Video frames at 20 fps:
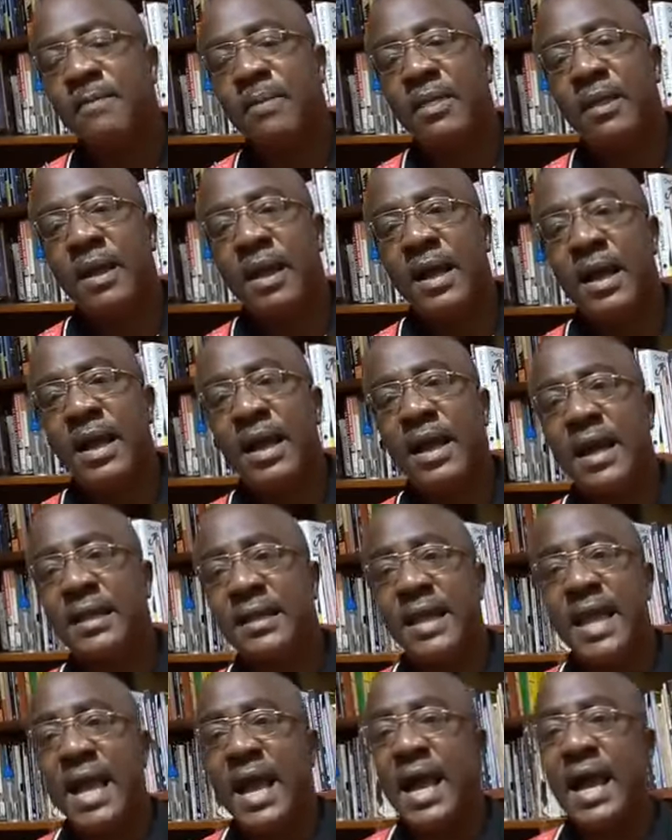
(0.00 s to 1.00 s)
uh,
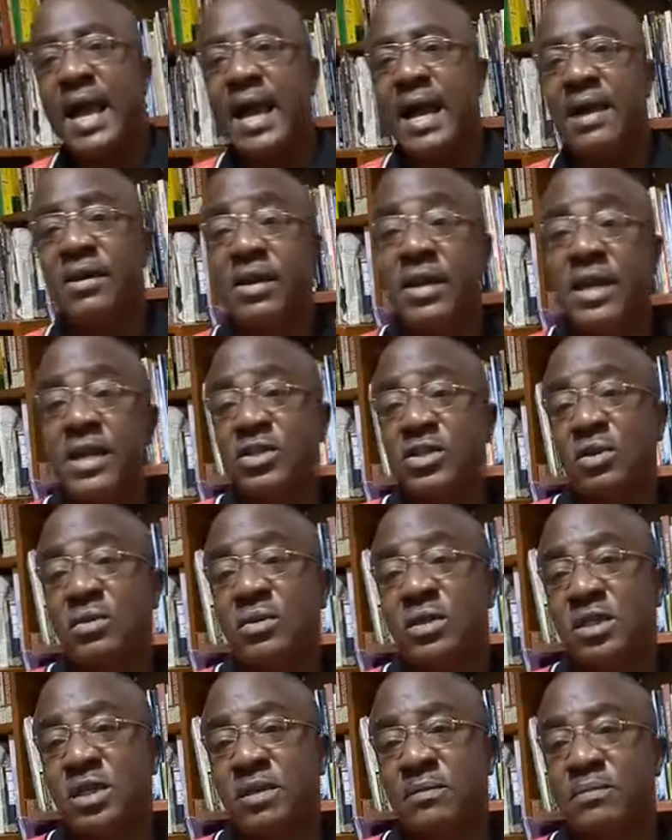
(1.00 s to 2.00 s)
their
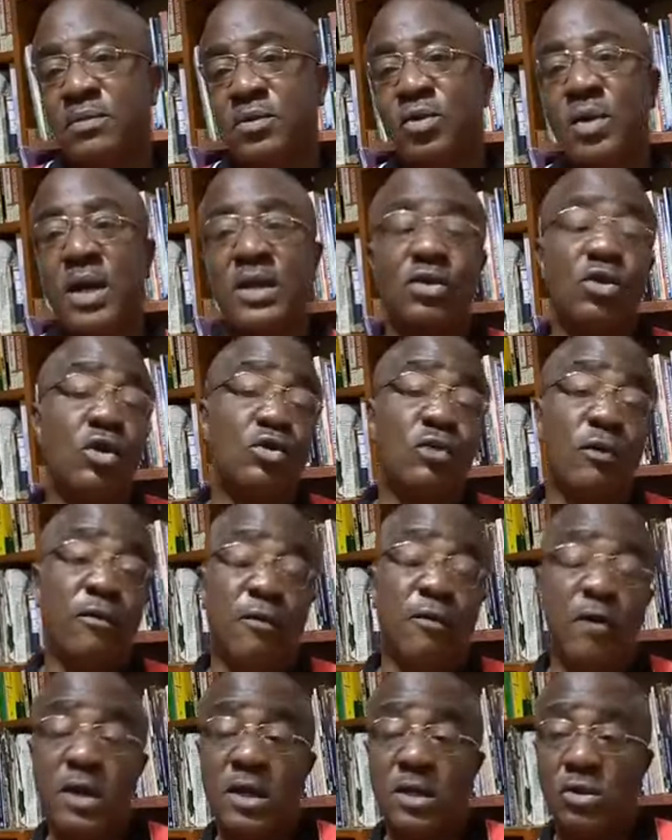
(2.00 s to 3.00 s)
relationship so as not to fall
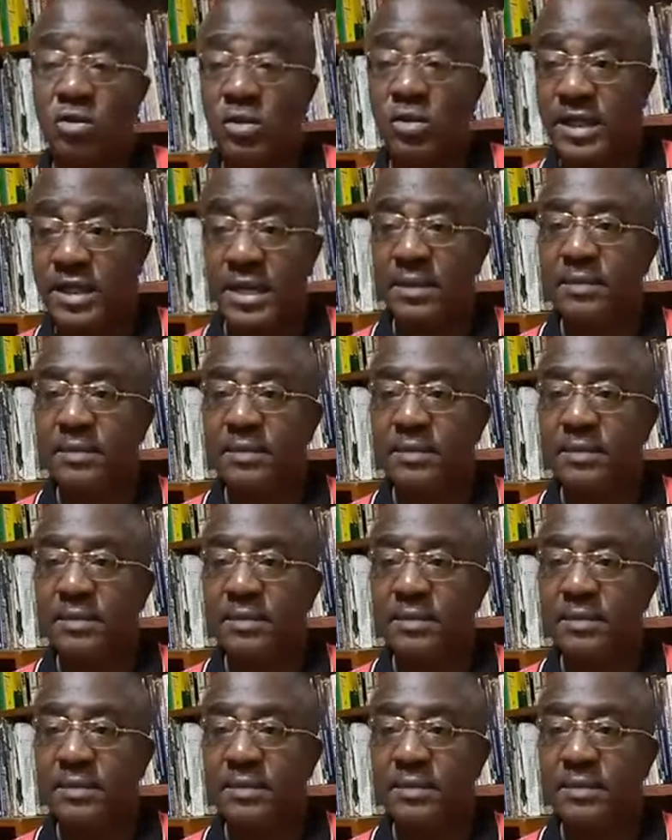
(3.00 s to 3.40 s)
into sin.